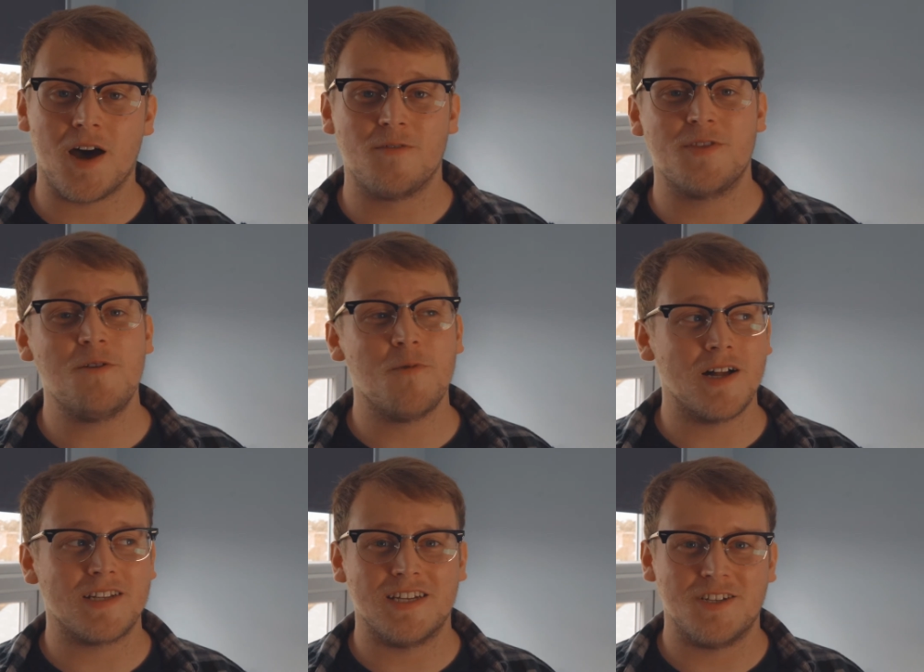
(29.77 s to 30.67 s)
of the
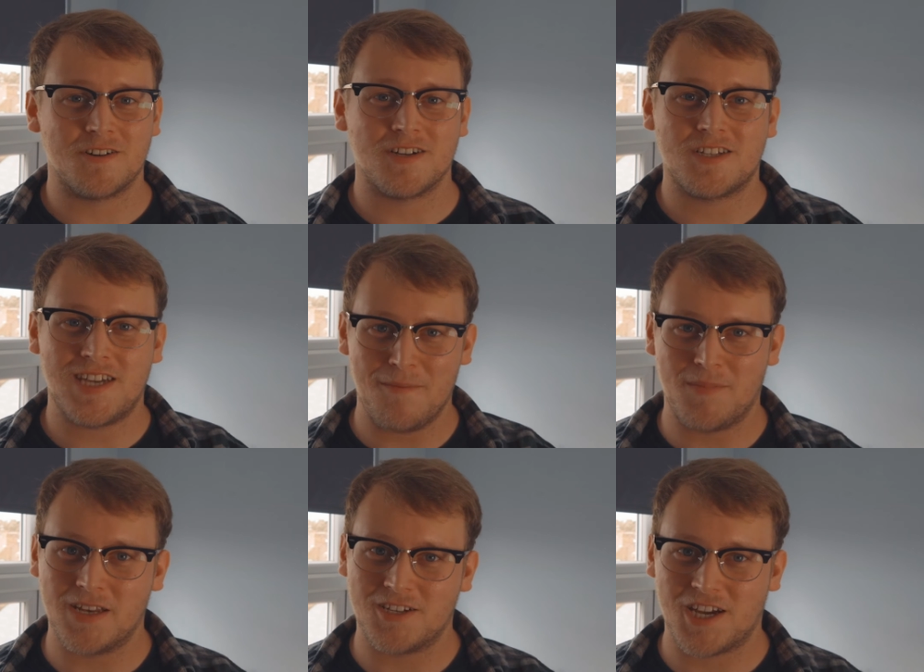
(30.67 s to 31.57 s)
World Endurance
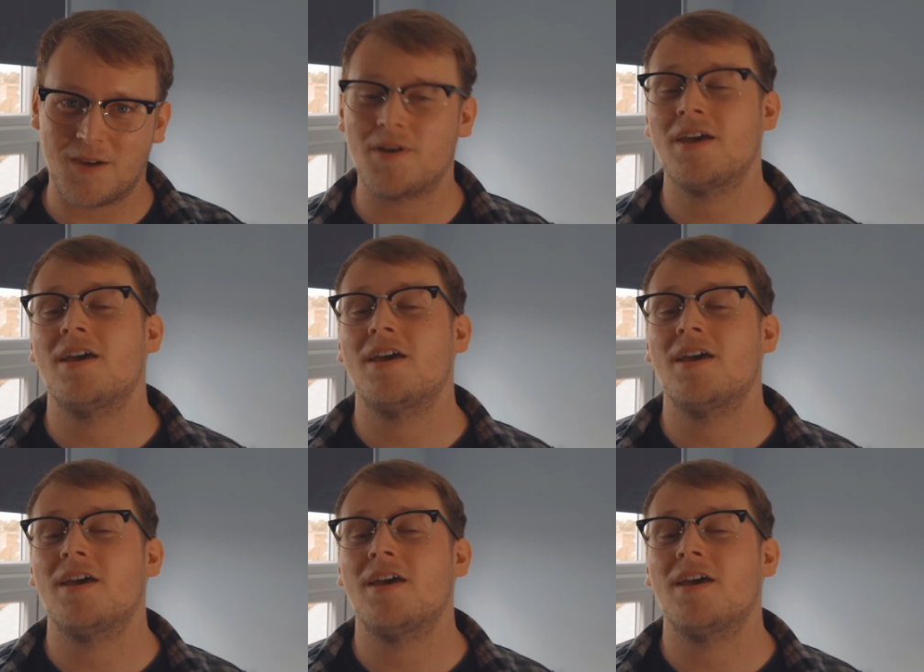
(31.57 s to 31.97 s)
Championship.